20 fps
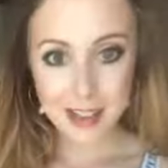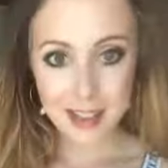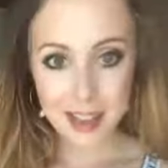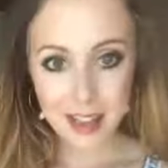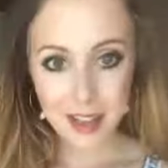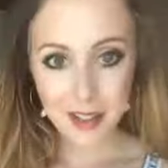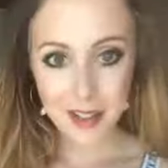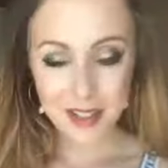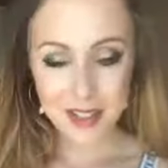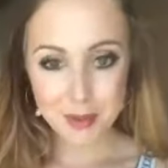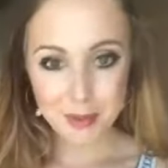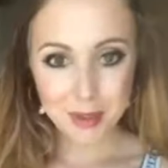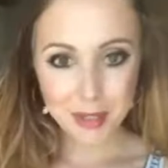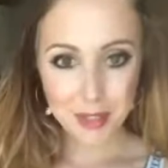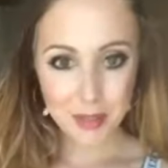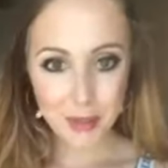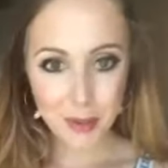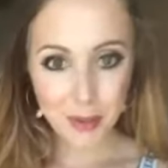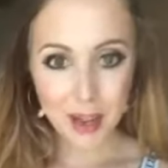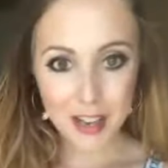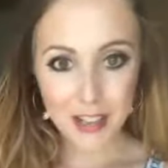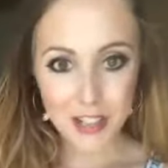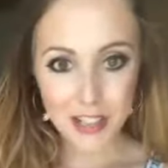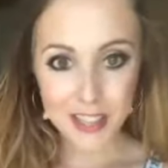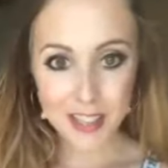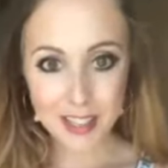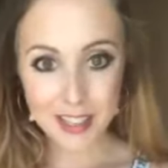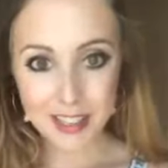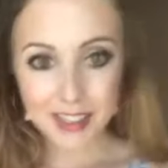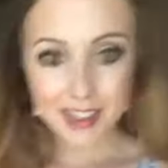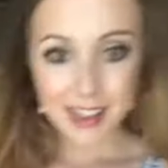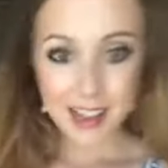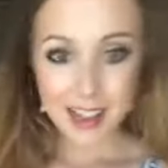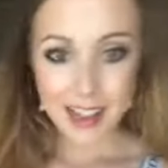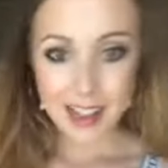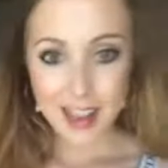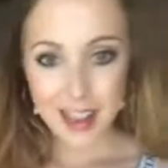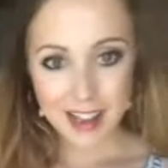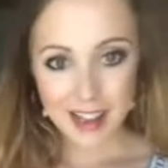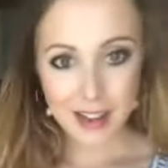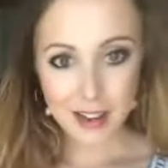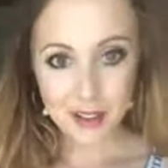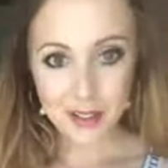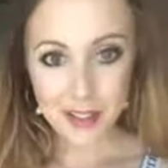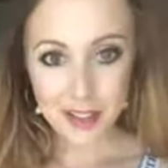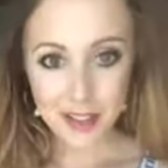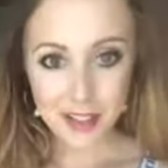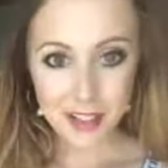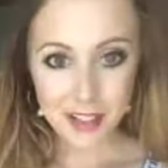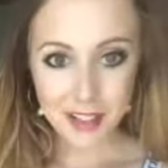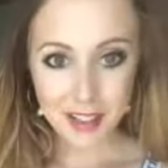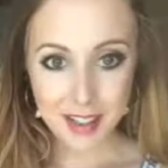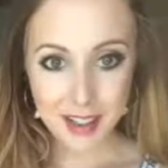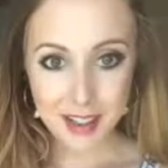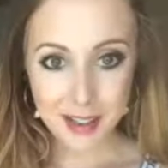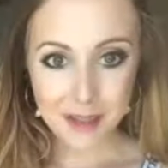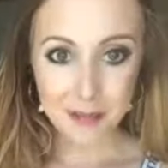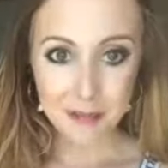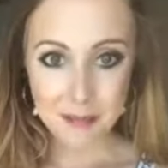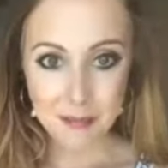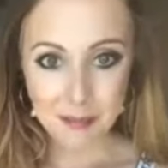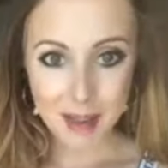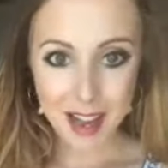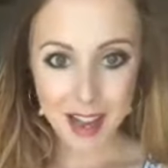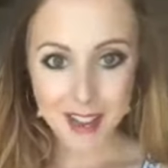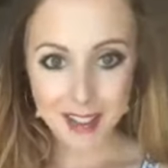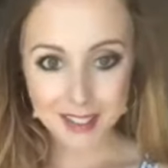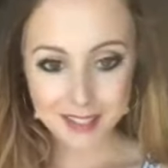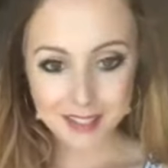thank y'all so much for watching, and I'll talk to y'all later. Bye.